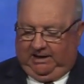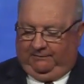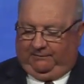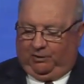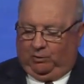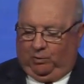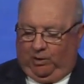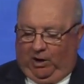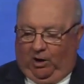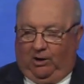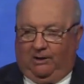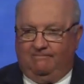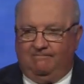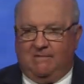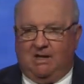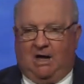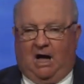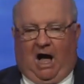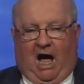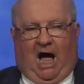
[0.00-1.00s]
if you will,
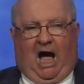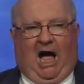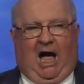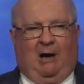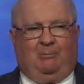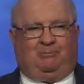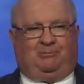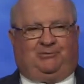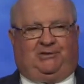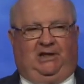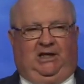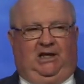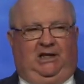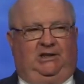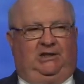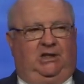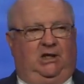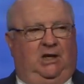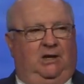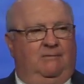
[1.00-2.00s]

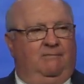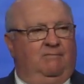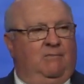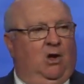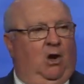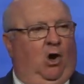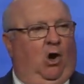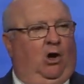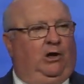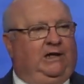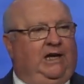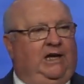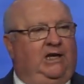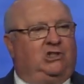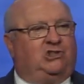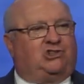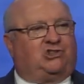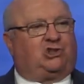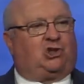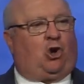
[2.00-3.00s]
opted on
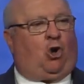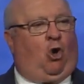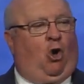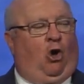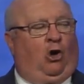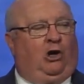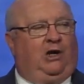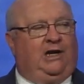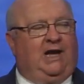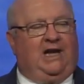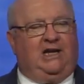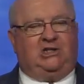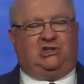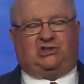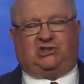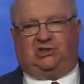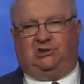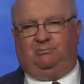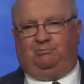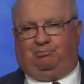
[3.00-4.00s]
his
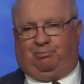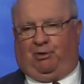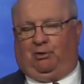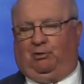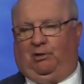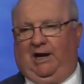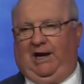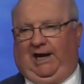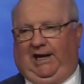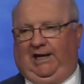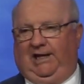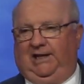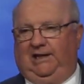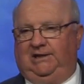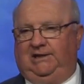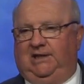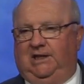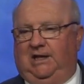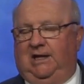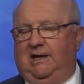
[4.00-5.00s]
coronation
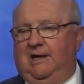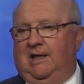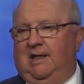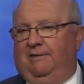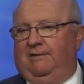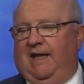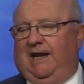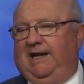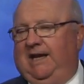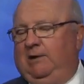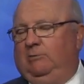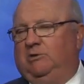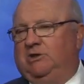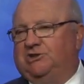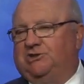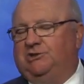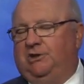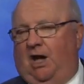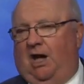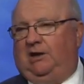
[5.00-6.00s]
parade that he
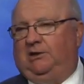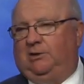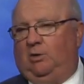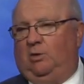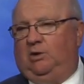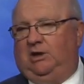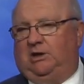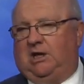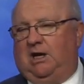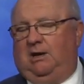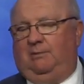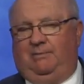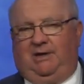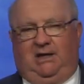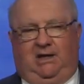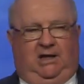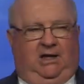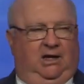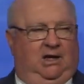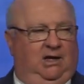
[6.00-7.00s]
was not going to come
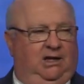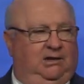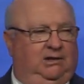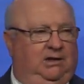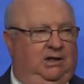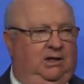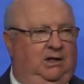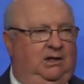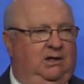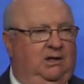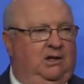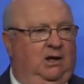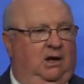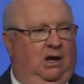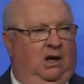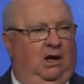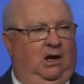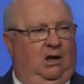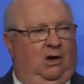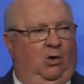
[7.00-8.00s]
in uh,
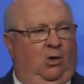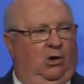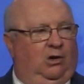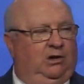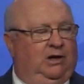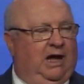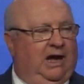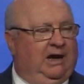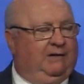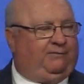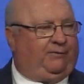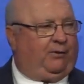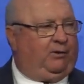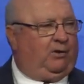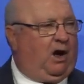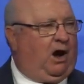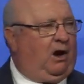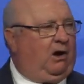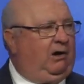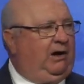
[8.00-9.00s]
on a
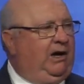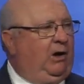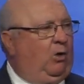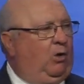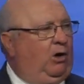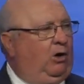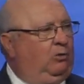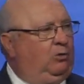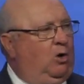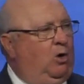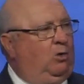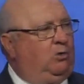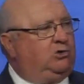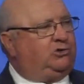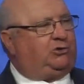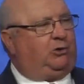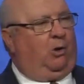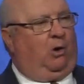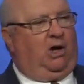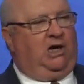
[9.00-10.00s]
Ferrari or a
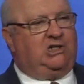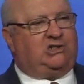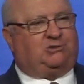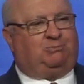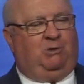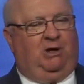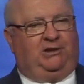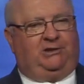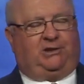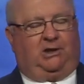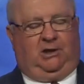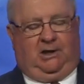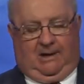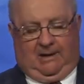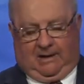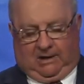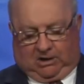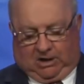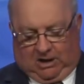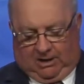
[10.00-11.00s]
Rolls Royce, but to
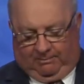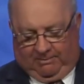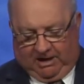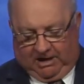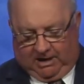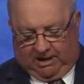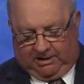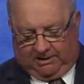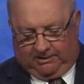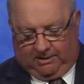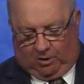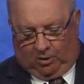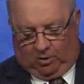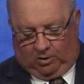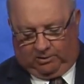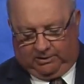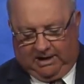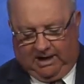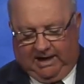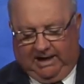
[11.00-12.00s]
come in
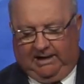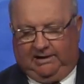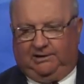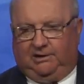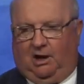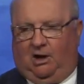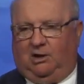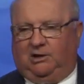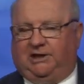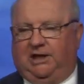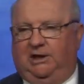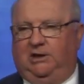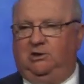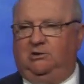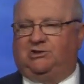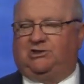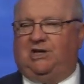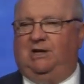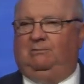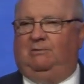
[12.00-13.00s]
on a donkey.
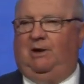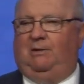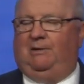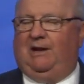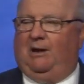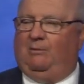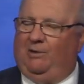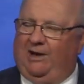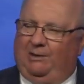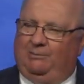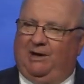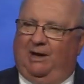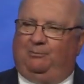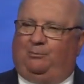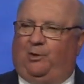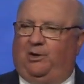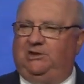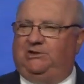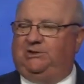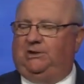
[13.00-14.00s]
You say, well, now, wait a minute,
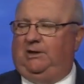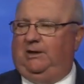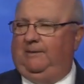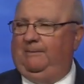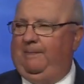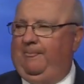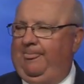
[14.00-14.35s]
preacher.